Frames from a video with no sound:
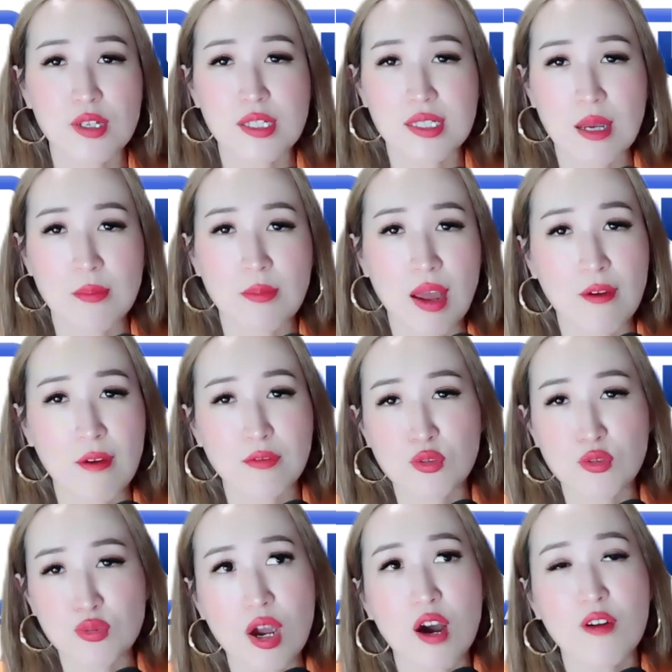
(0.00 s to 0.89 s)
For example, I
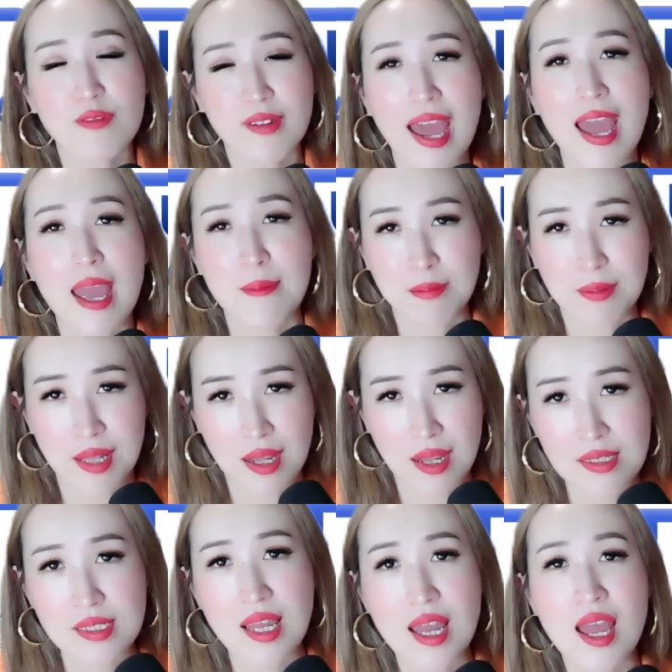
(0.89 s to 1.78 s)
have 12K
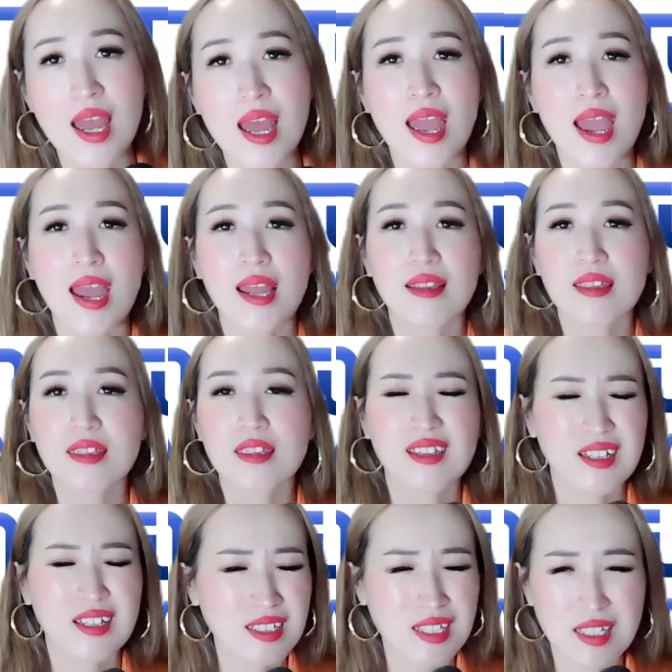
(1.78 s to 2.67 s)
plus and
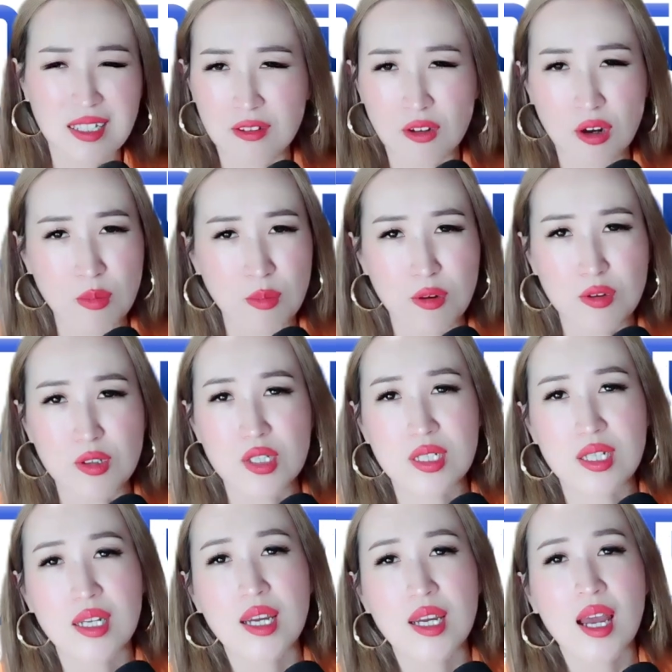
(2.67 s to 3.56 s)
13
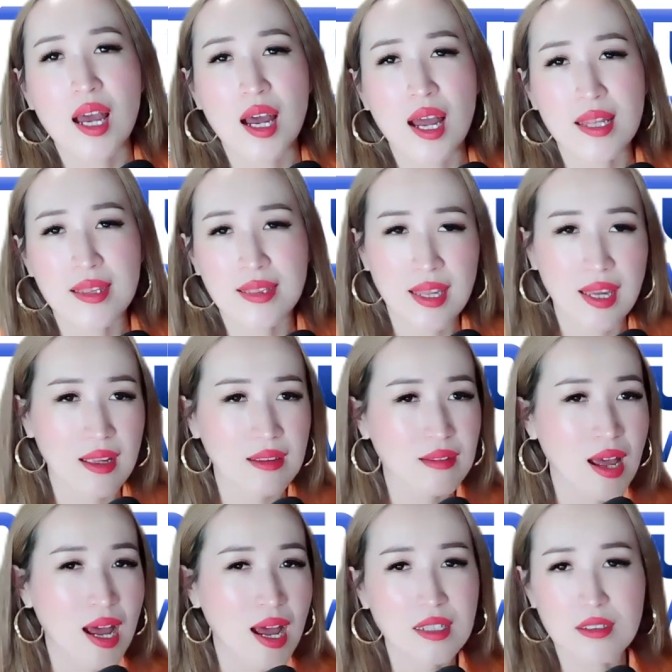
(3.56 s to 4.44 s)
almost. And
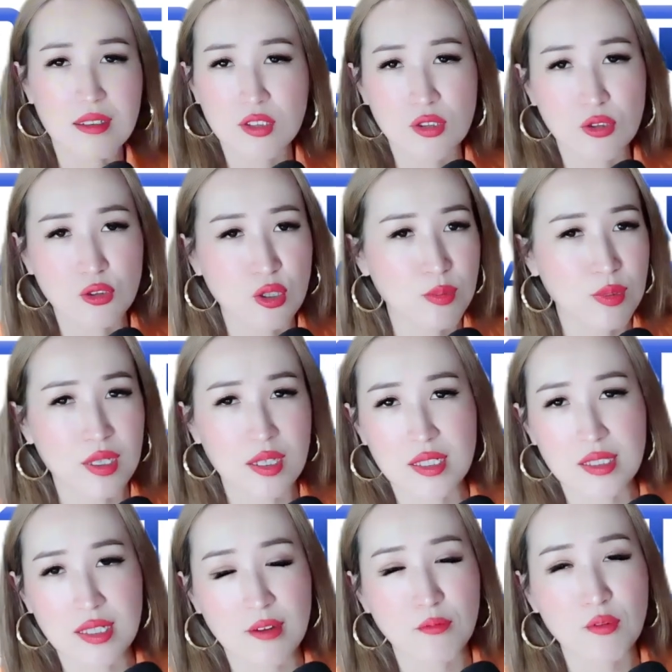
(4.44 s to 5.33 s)
then other social media
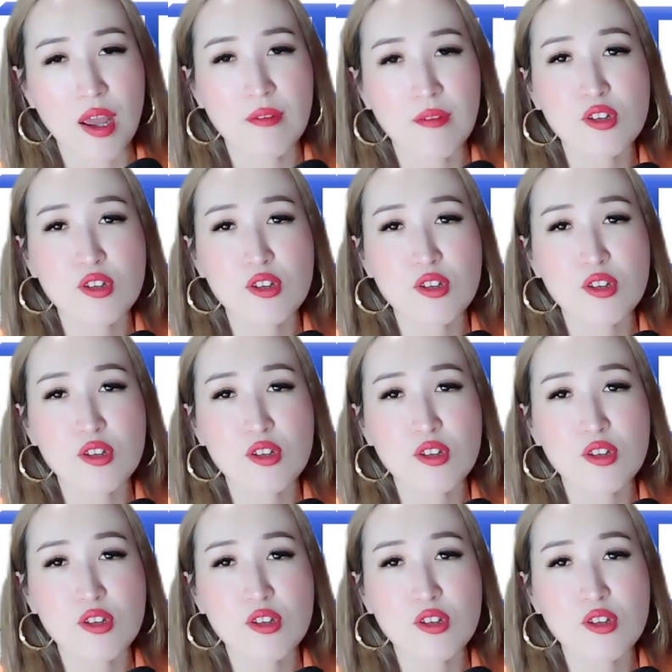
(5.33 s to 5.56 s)
and stuff.